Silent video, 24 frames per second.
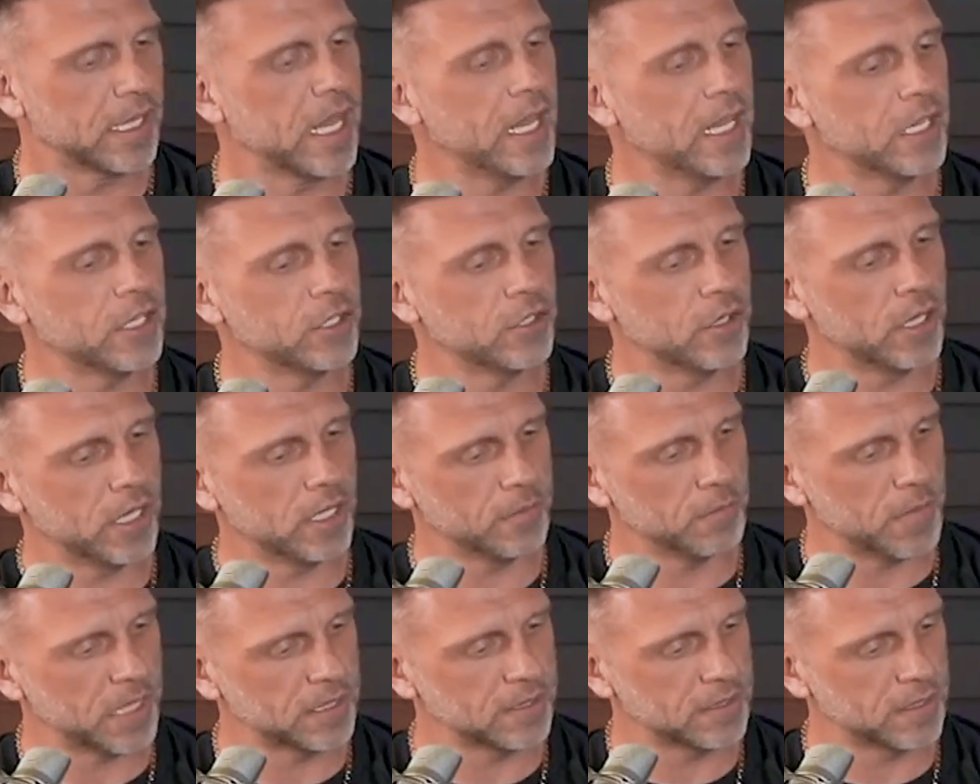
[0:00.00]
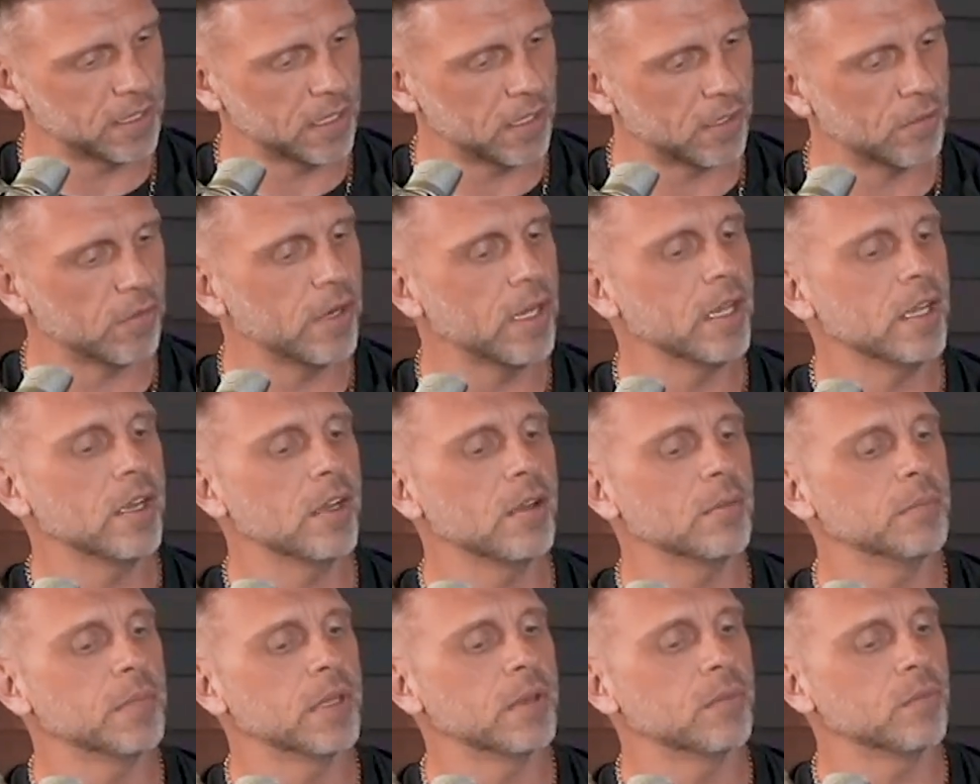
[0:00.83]
Hey, you hit my
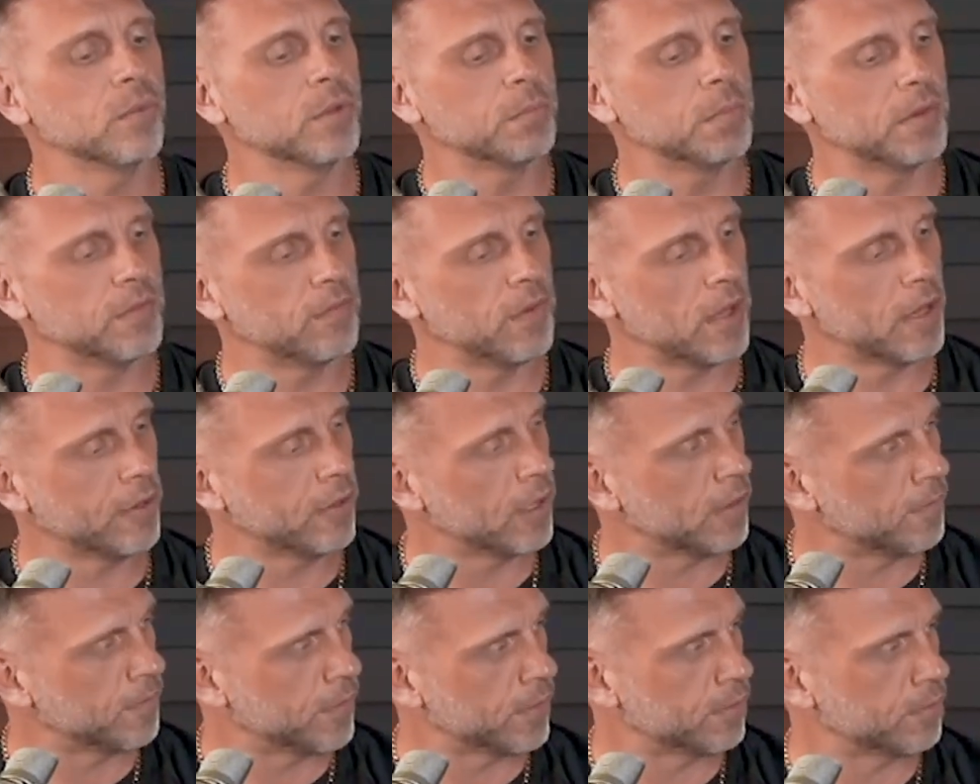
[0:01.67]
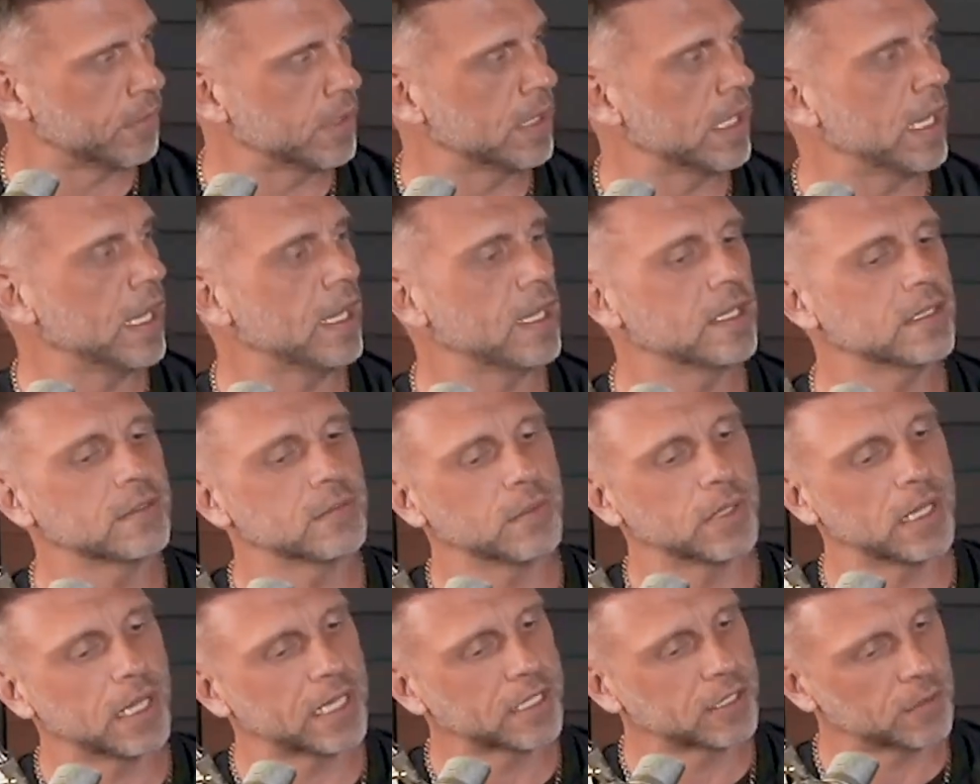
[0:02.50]
CRM and we've been following up for 3
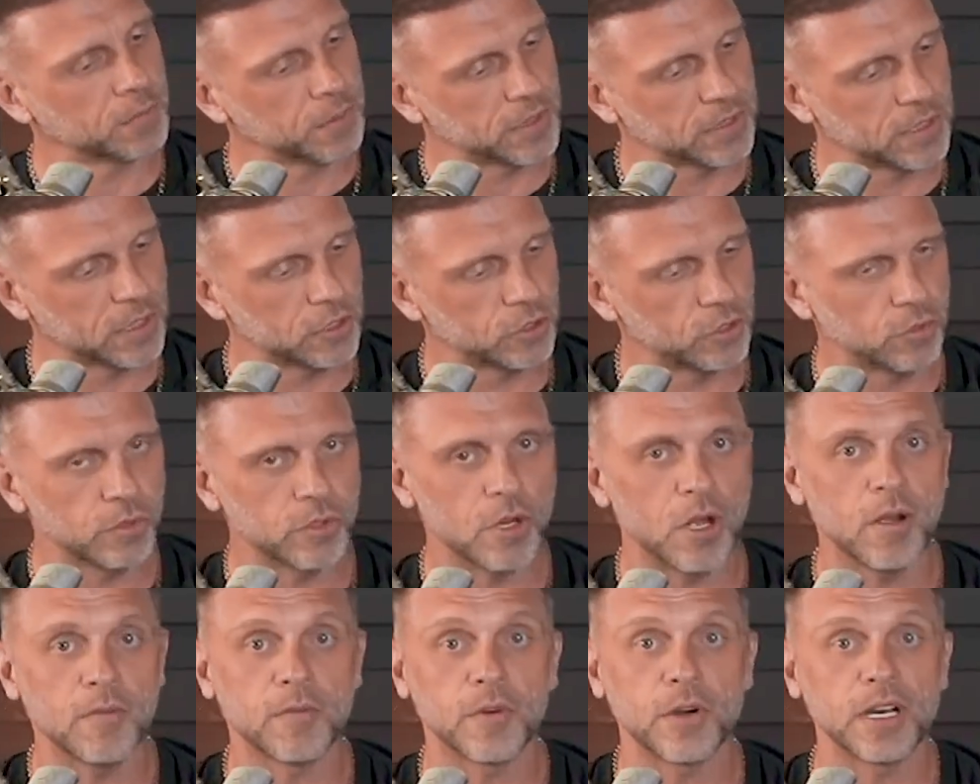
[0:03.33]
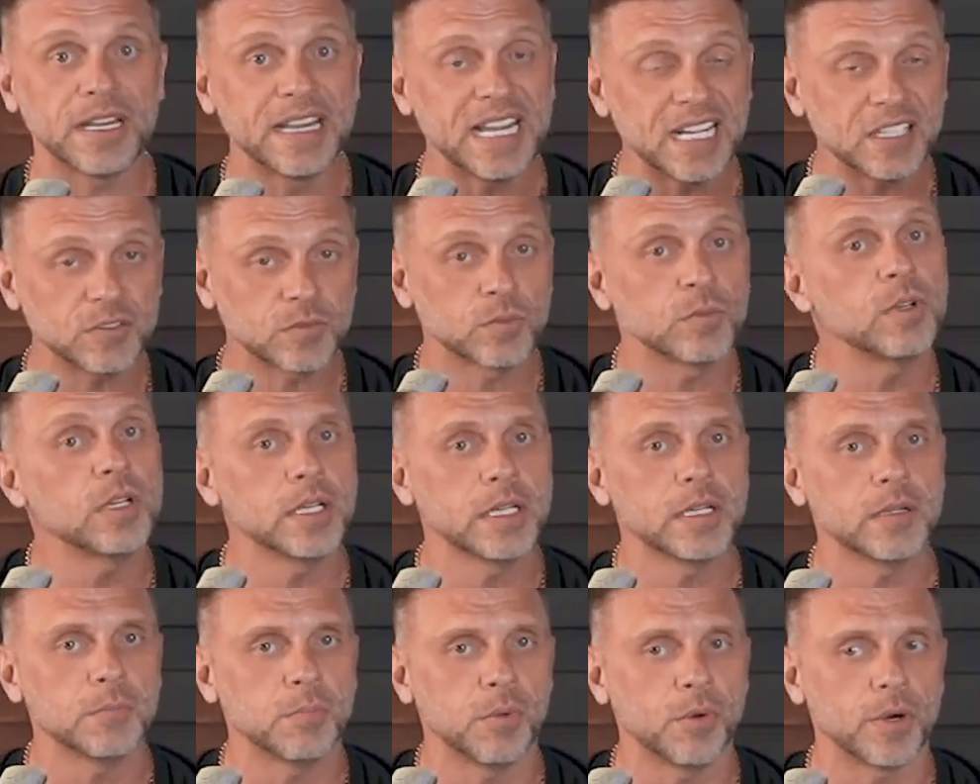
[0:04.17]
days and we'd like to present you an offer. And that's
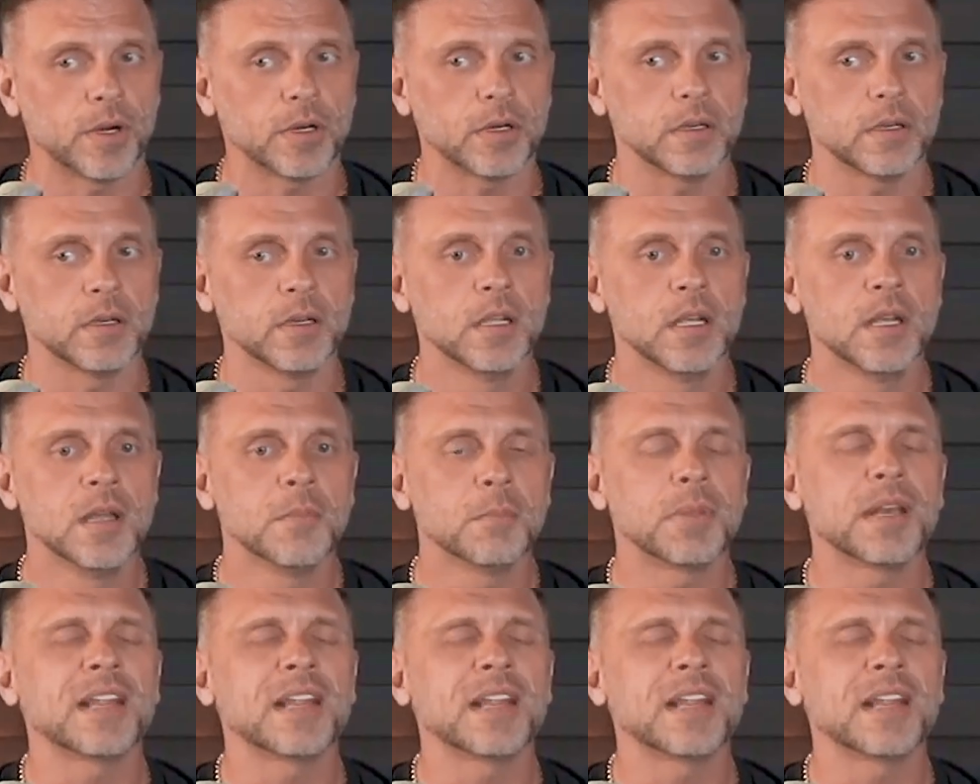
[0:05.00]
really important.